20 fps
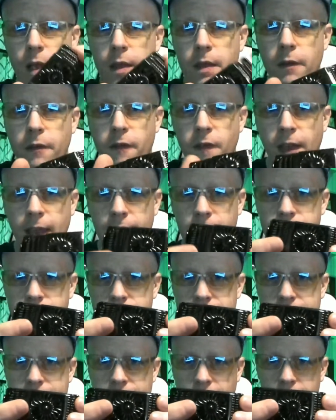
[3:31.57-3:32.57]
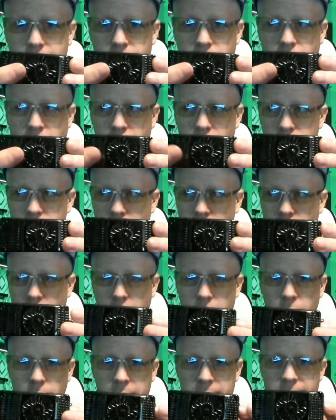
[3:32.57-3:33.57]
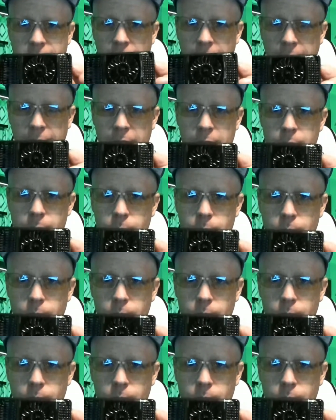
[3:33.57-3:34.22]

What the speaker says: The fan's inside of here, so very, very tiny.